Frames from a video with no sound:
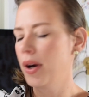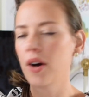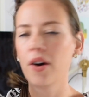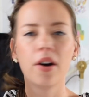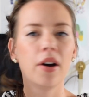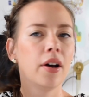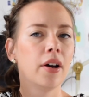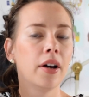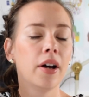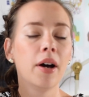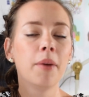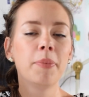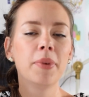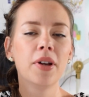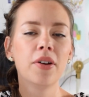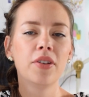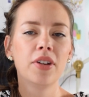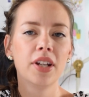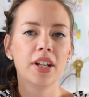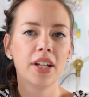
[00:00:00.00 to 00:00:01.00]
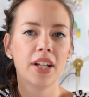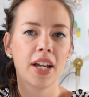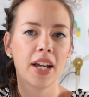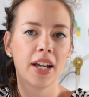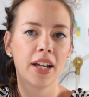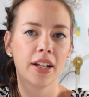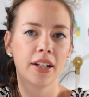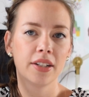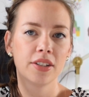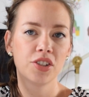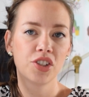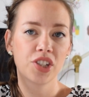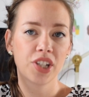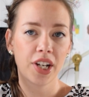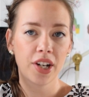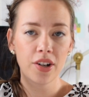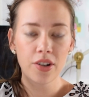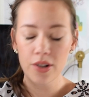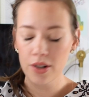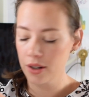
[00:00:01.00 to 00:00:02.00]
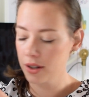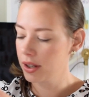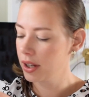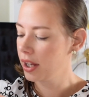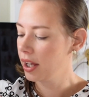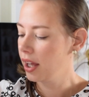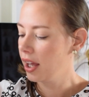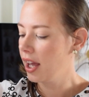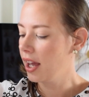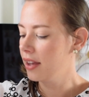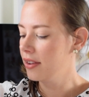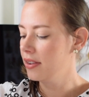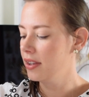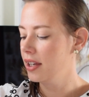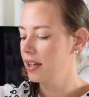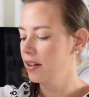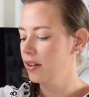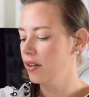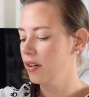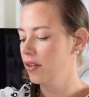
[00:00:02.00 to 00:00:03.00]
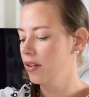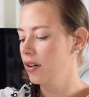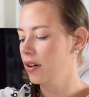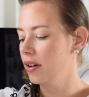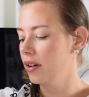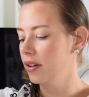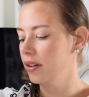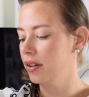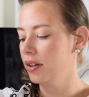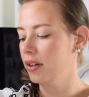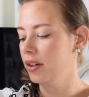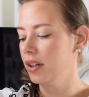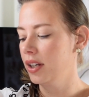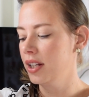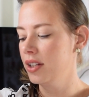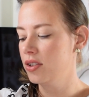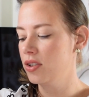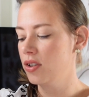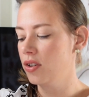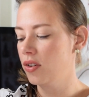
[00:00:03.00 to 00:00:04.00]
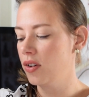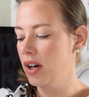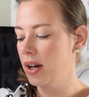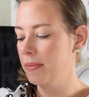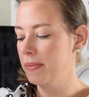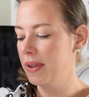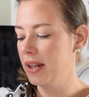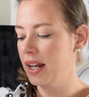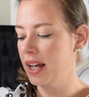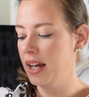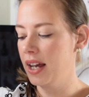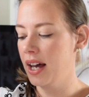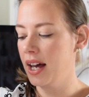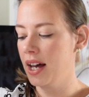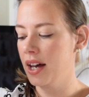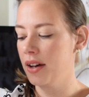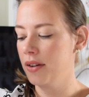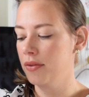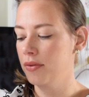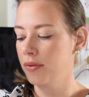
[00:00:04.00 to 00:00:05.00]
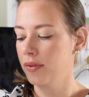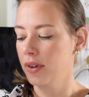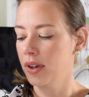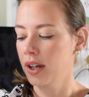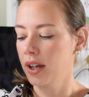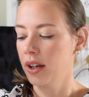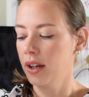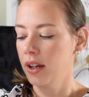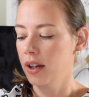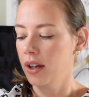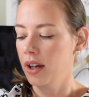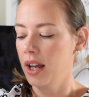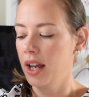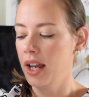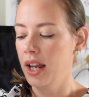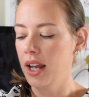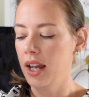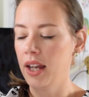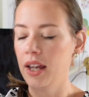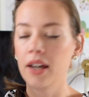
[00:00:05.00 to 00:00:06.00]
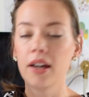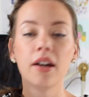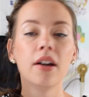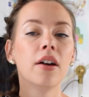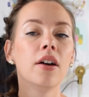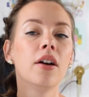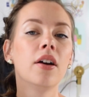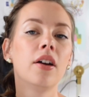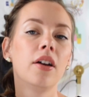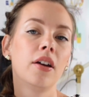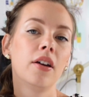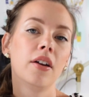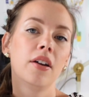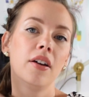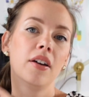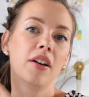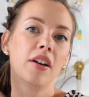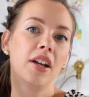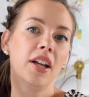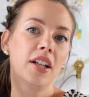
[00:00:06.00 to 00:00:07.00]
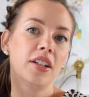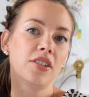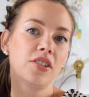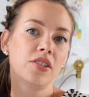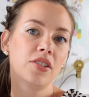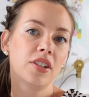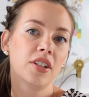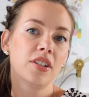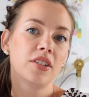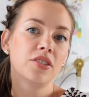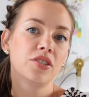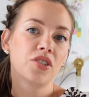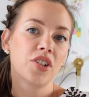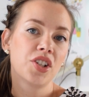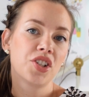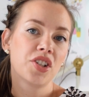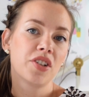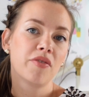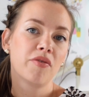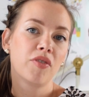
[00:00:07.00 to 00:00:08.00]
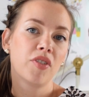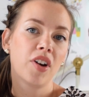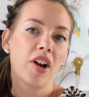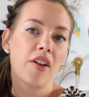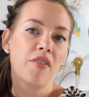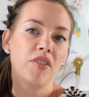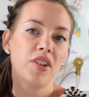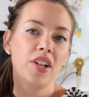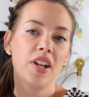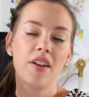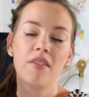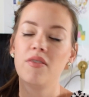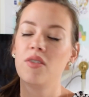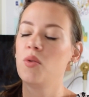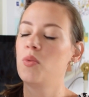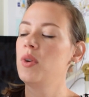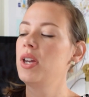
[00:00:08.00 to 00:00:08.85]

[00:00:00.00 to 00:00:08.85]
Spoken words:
uploaded and shared. And then on Instagram that I have a illustration for every day of the